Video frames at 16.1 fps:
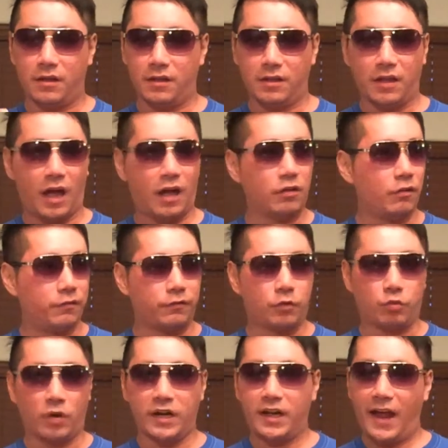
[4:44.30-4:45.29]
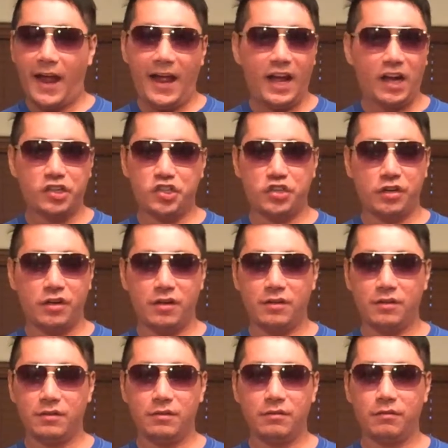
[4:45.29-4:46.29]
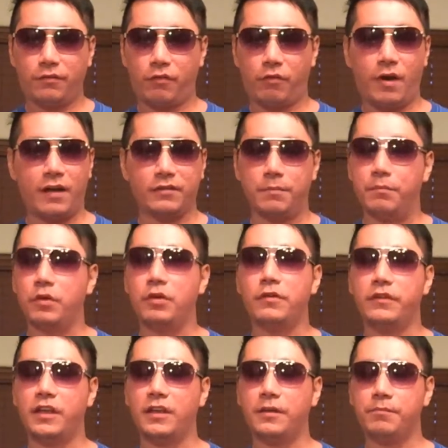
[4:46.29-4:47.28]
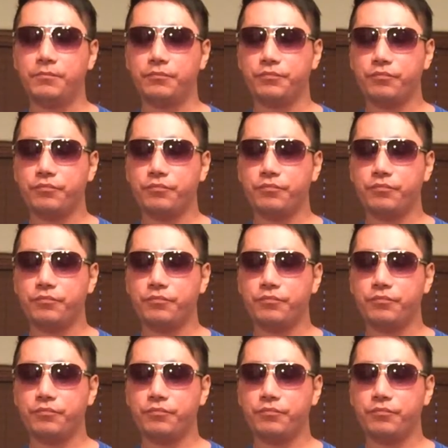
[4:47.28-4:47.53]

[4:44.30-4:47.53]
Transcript: a lot of great action throughout the movie.